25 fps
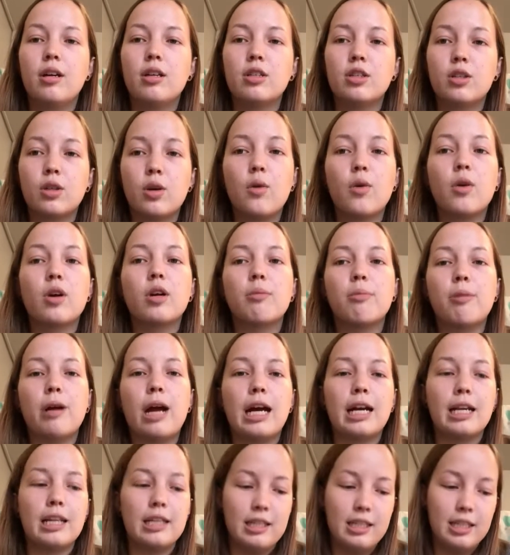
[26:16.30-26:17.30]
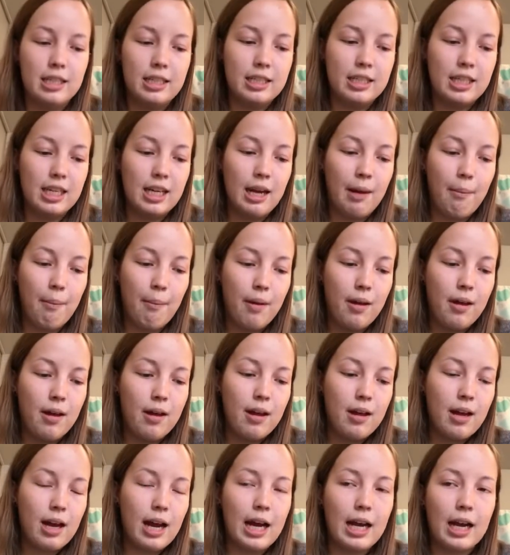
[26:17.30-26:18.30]
scored practice exam,
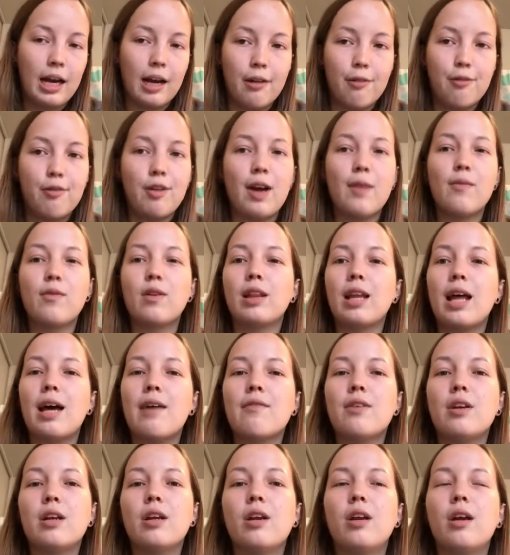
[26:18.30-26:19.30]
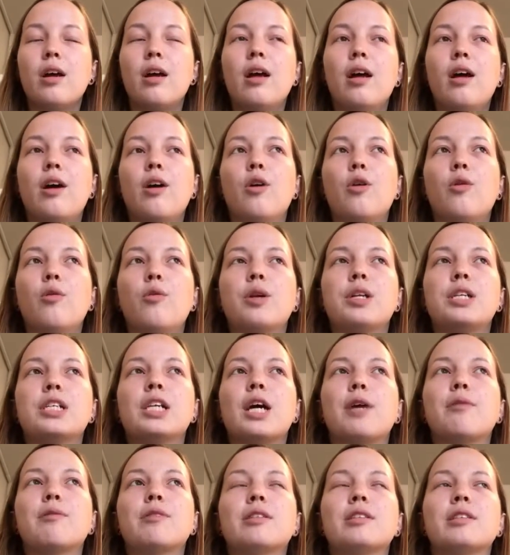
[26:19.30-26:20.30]
I got 511,
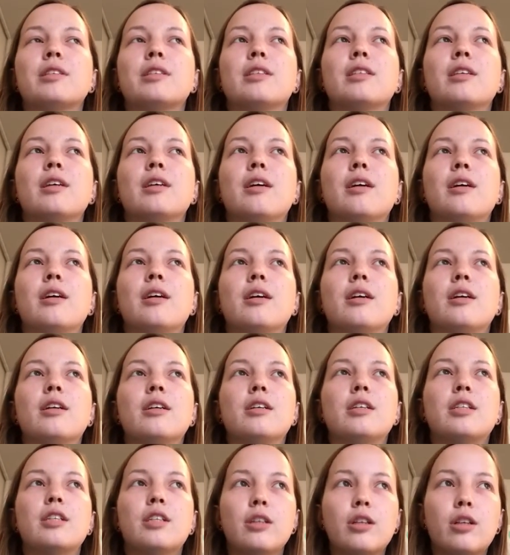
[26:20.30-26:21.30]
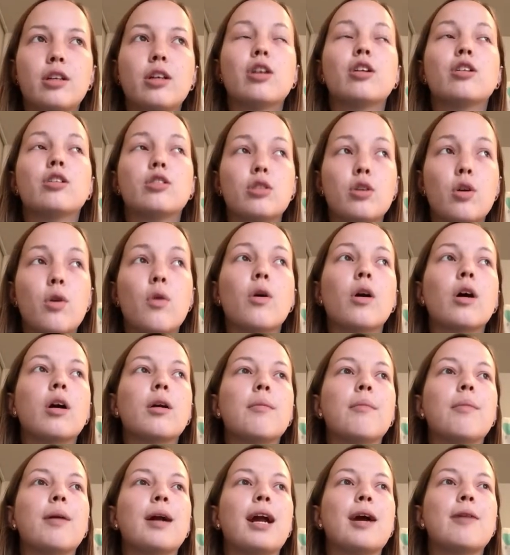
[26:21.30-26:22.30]
which I was still a good
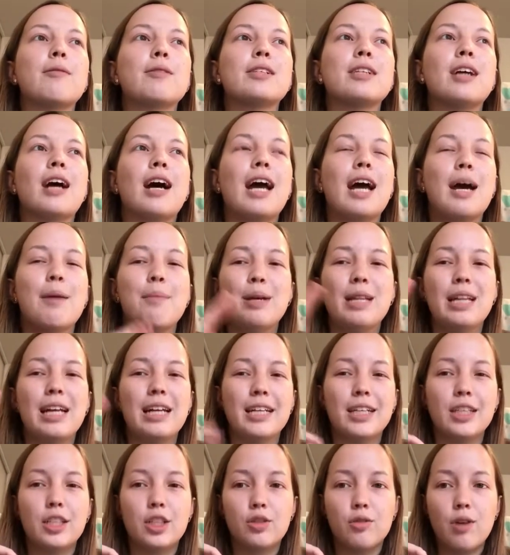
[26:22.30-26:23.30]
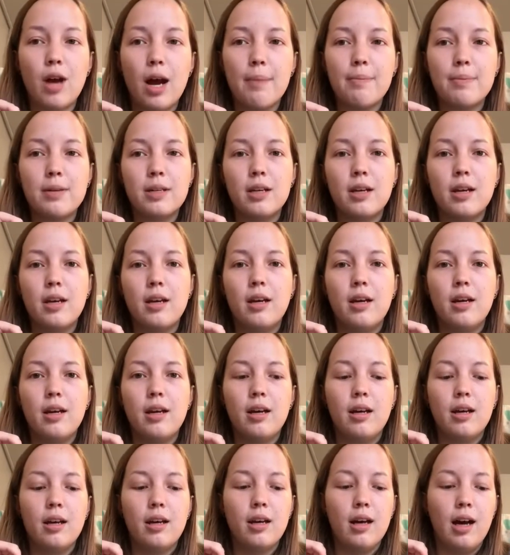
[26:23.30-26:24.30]
score, but I was not happy that it dropped.
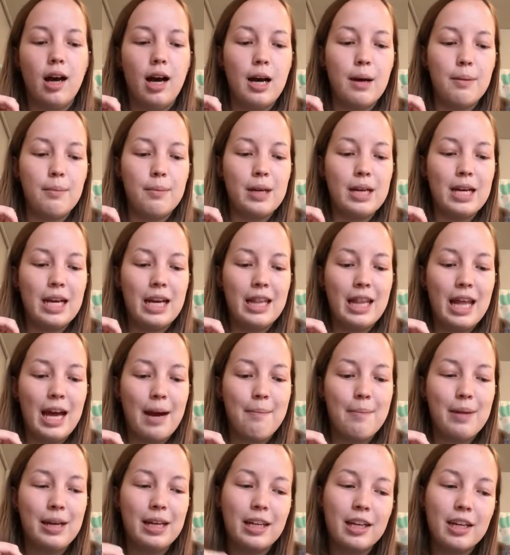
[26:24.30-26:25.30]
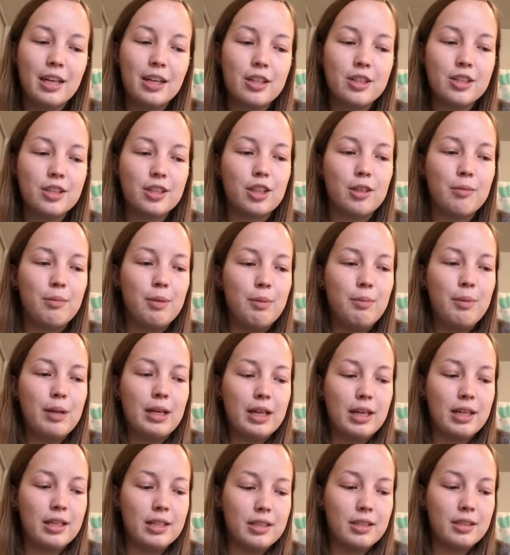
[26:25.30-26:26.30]
And then that mainly concerned me
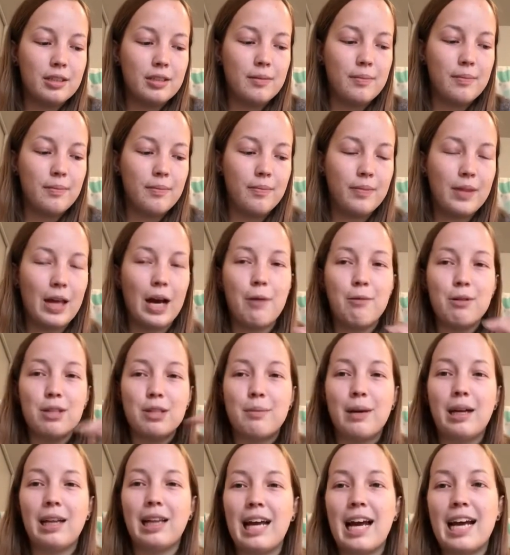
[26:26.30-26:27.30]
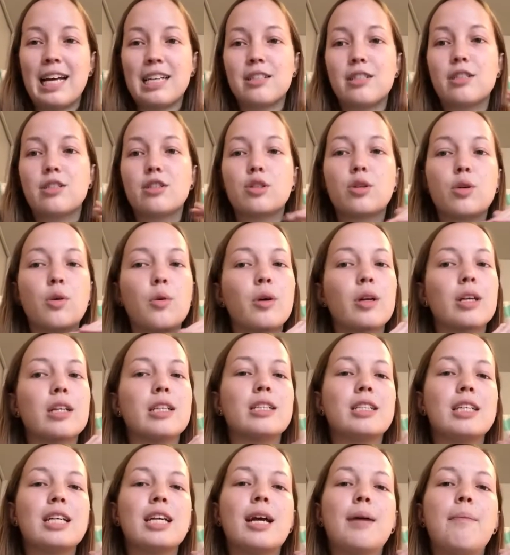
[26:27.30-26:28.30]
because that was my last scored
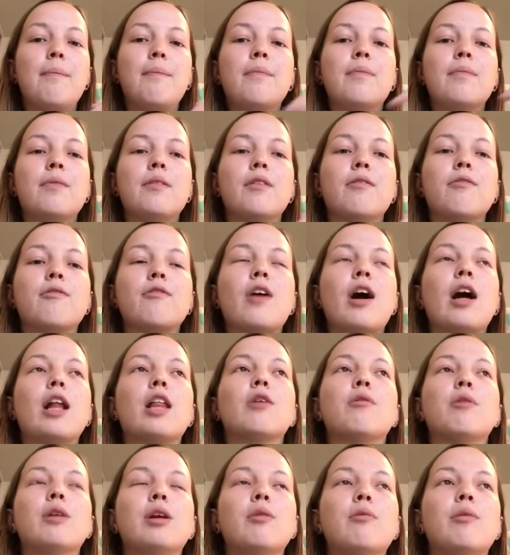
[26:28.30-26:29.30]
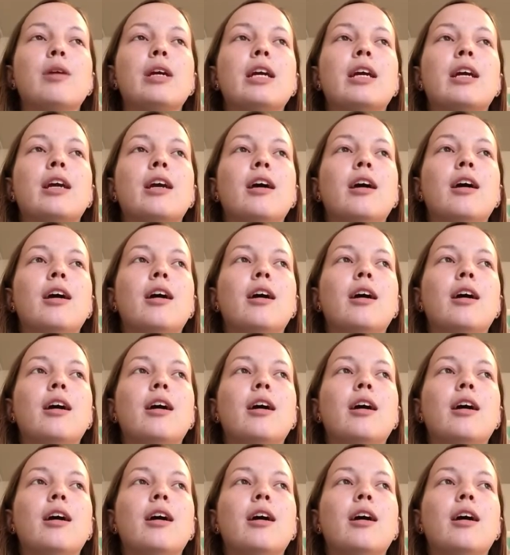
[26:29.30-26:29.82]
exam. The following week,